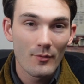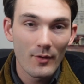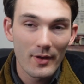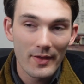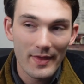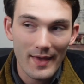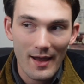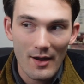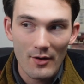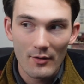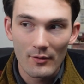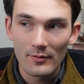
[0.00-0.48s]

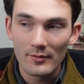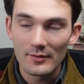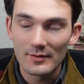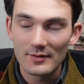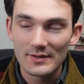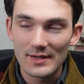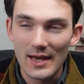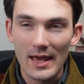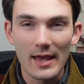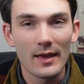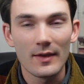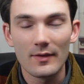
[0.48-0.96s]
without
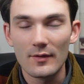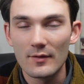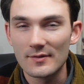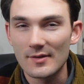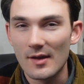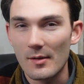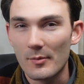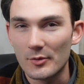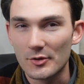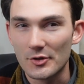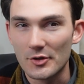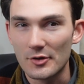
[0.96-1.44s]
taking
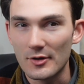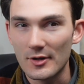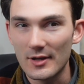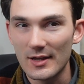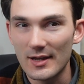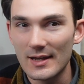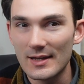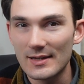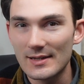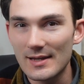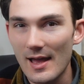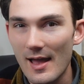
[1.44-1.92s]
those
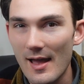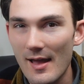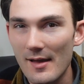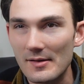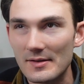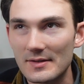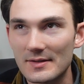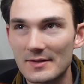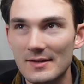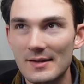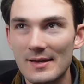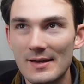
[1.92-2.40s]
opportunity
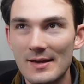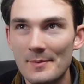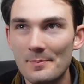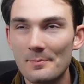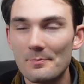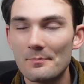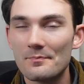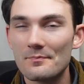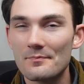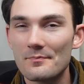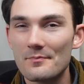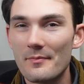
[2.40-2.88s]
attacks
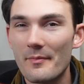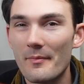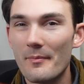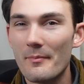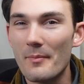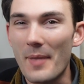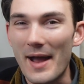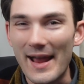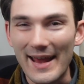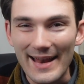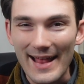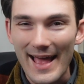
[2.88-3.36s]

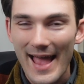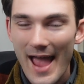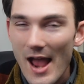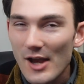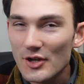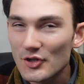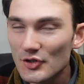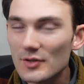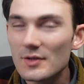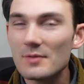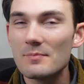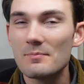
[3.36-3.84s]
might
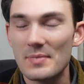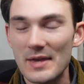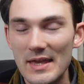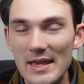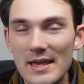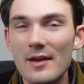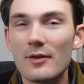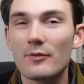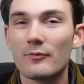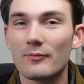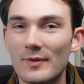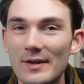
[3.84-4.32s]
actually
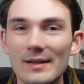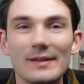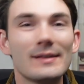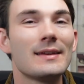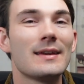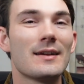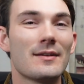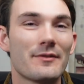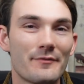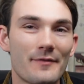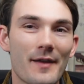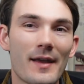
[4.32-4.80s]
be a
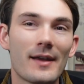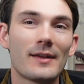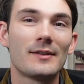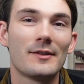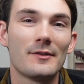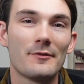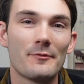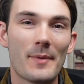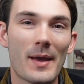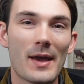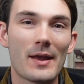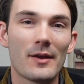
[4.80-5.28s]
really
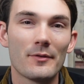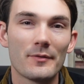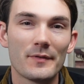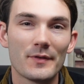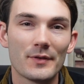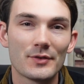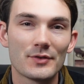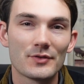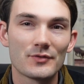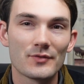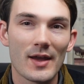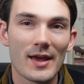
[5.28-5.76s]
effective
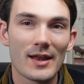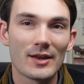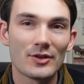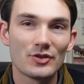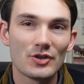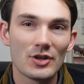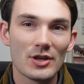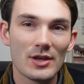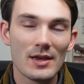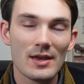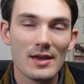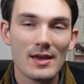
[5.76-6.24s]
battlefield
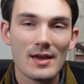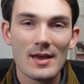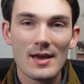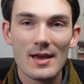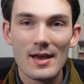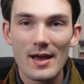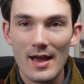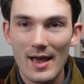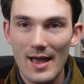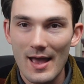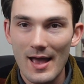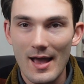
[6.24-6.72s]
strategy.
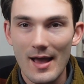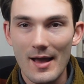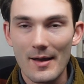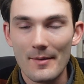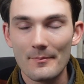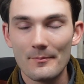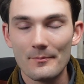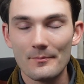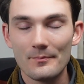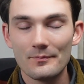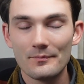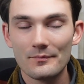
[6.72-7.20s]

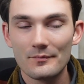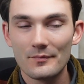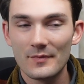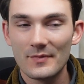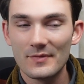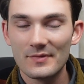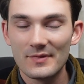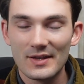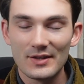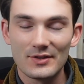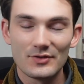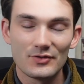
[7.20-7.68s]
Um,
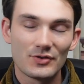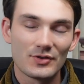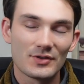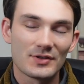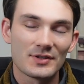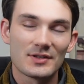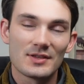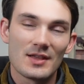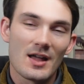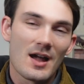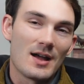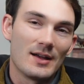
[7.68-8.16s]
it's
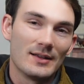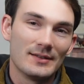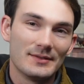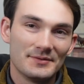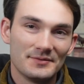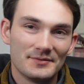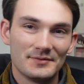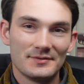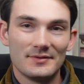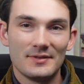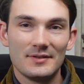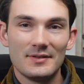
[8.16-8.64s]
just not,
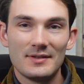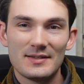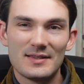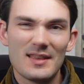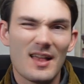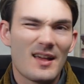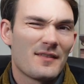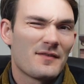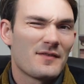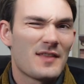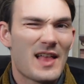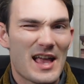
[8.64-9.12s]

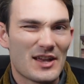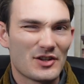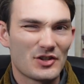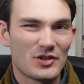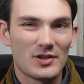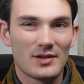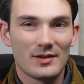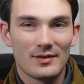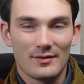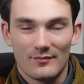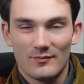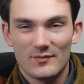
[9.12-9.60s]
it's not
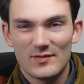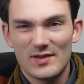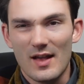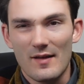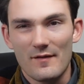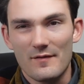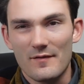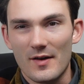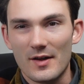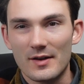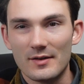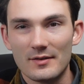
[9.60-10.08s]
flashy. It's
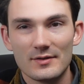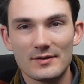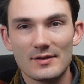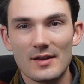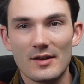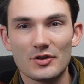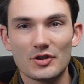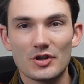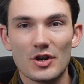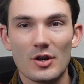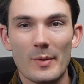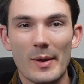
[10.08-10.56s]
not fun.
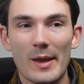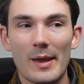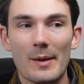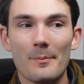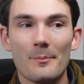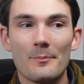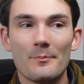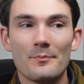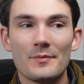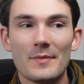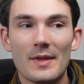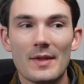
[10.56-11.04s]
It's not showy.